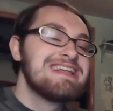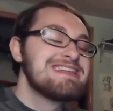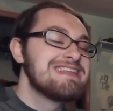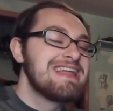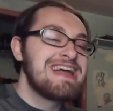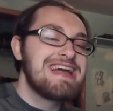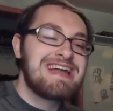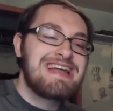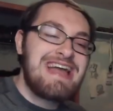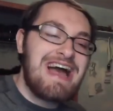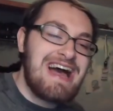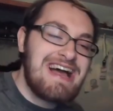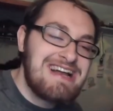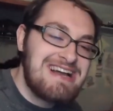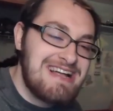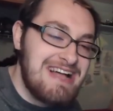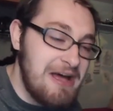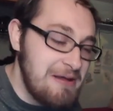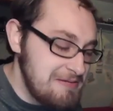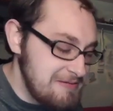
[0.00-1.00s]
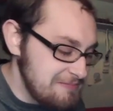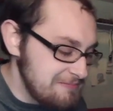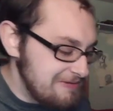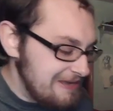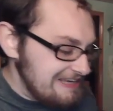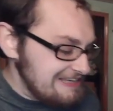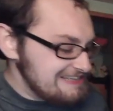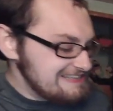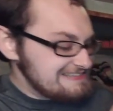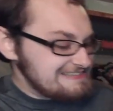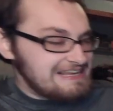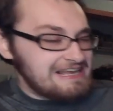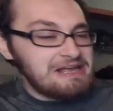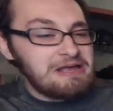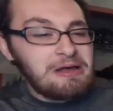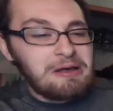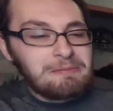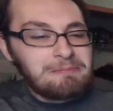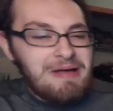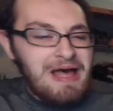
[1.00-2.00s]
then God clapped him back. He said,
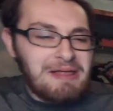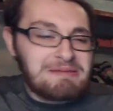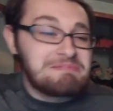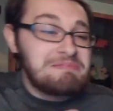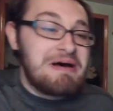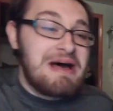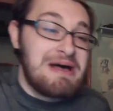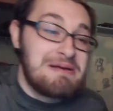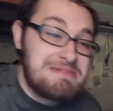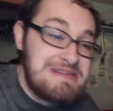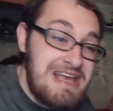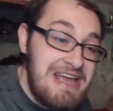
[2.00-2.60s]
bat bombs,